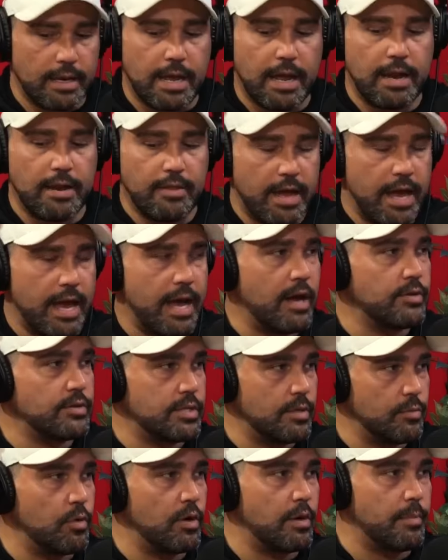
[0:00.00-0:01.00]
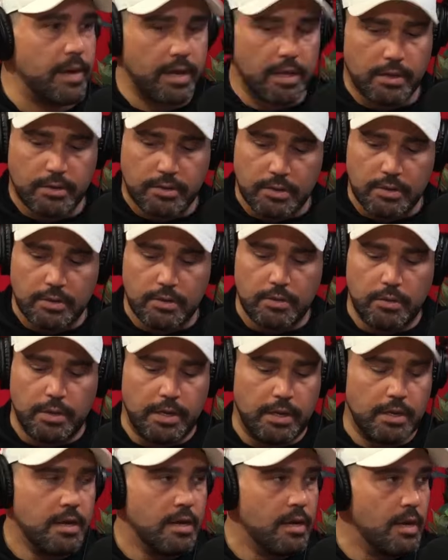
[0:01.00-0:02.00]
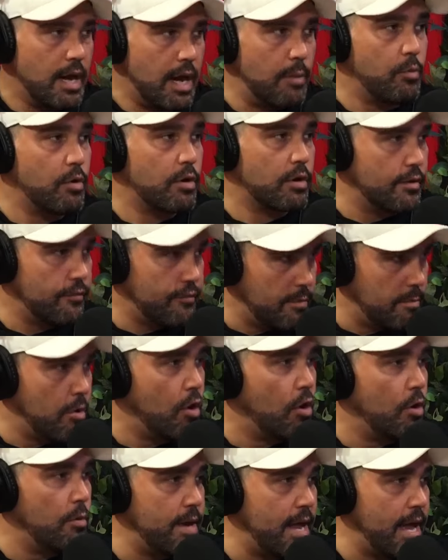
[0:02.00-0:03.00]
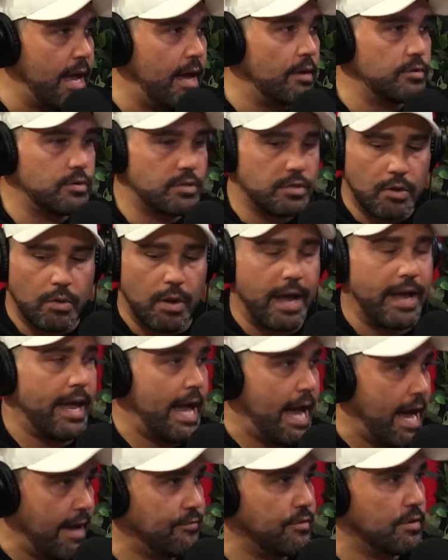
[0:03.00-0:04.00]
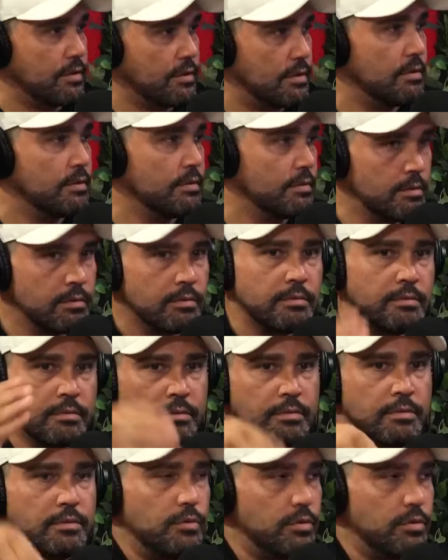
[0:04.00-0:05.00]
out of the house, and what am I going to do? And I'm working from home now, so I have to do